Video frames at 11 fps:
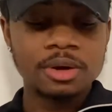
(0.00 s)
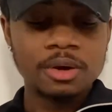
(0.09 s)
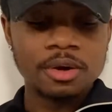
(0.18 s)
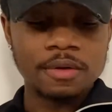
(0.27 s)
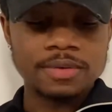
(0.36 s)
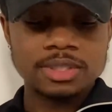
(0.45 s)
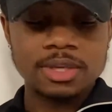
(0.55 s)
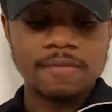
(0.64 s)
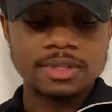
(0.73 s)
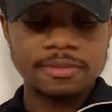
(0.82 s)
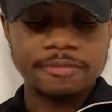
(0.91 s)
of
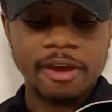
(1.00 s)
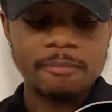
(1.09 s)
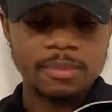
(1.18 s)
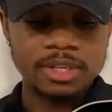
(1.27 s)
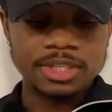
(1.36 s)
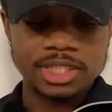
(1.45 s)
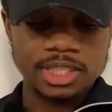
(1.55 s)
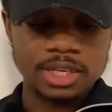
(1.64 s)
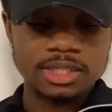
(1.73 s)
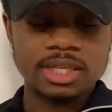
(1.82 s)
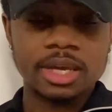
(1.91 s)
75 million
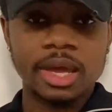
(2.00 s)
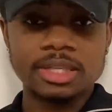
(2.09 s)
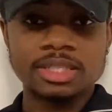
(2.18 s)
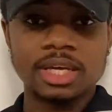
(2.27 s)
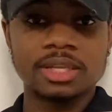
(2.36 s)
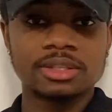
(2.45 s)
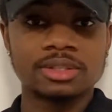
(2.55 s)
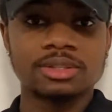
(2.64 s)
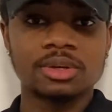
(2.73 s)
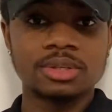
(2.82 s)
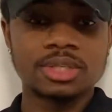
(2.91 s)
shares at
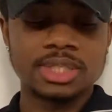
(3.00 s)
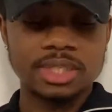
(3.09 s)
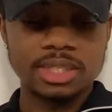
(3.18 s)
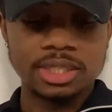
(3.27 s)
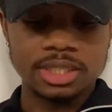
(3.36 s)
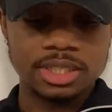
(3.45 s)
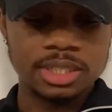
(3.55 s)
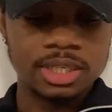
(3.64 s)
$10 each